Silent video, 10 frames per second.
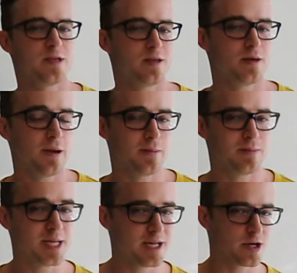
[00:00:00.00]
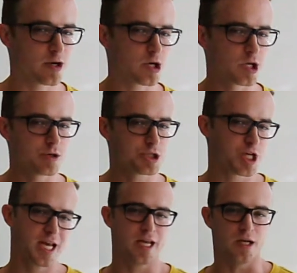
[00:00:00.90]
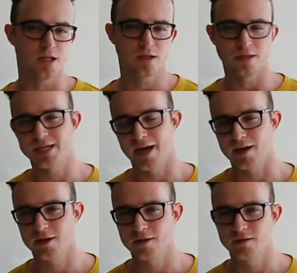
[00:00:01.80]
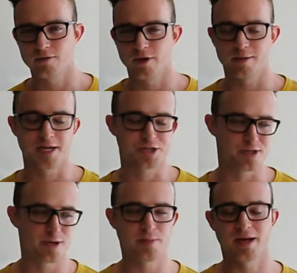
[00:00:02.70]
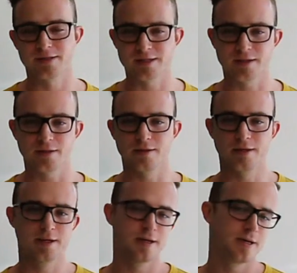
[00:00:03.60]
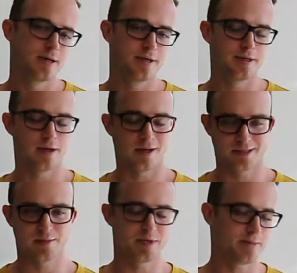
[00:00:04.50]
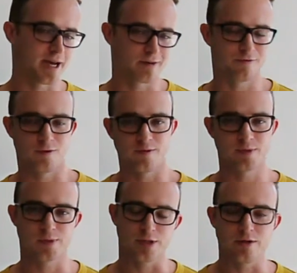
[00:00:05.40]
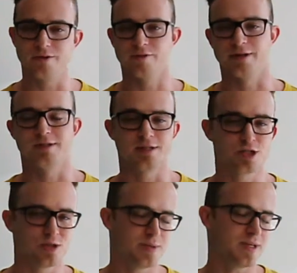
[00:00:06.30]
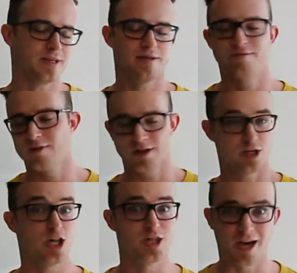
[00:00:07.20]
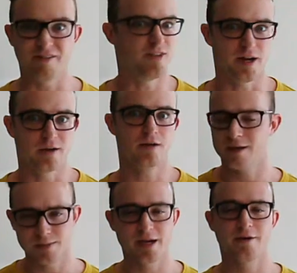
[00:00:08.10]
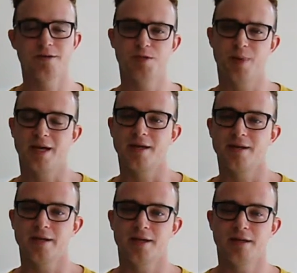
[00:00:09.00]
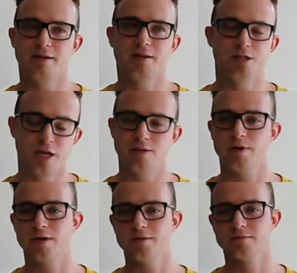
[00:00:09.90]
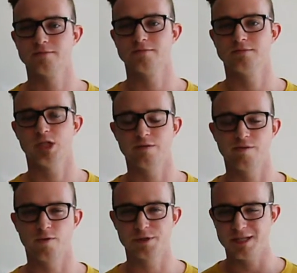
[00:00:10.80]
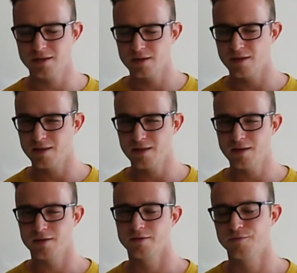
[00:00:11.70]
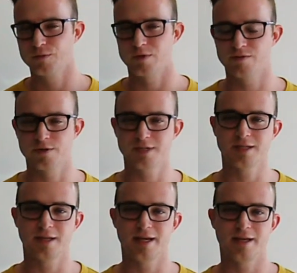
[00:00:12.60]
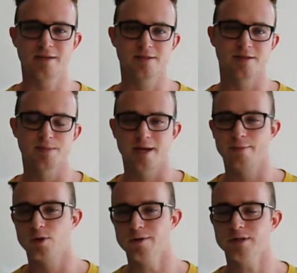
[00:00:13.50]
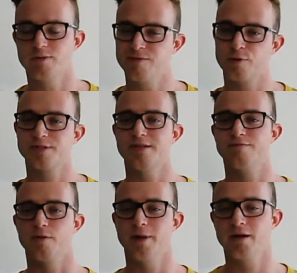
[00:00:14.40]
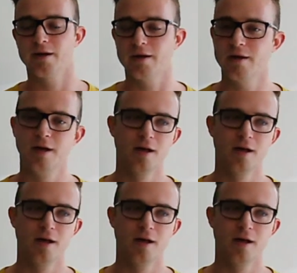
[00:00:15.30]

the Meteor Chain attack, where I'd imagine you're bouncing somebody back and forth between you and your friends. It should be a lot of fun. It comes out in Japan in January 14th, I think, 2014, and sometime early 2014 for America.